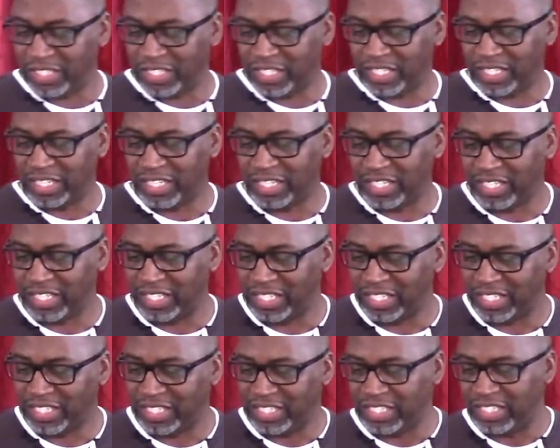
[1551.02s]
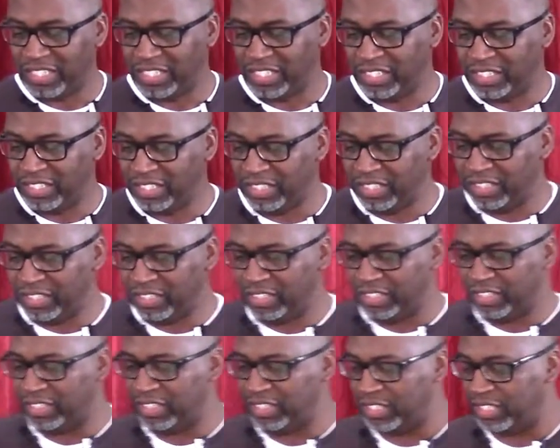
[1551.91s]

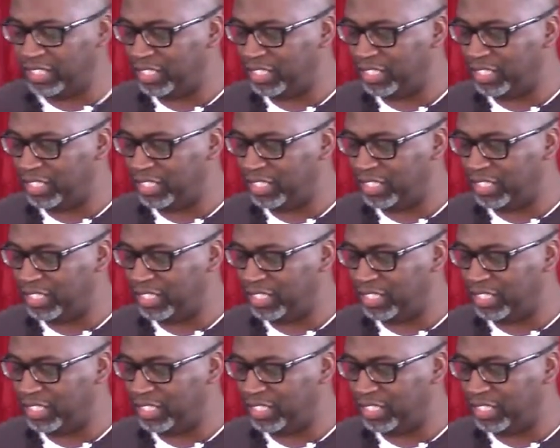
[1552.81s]
No one is speaking in this clip.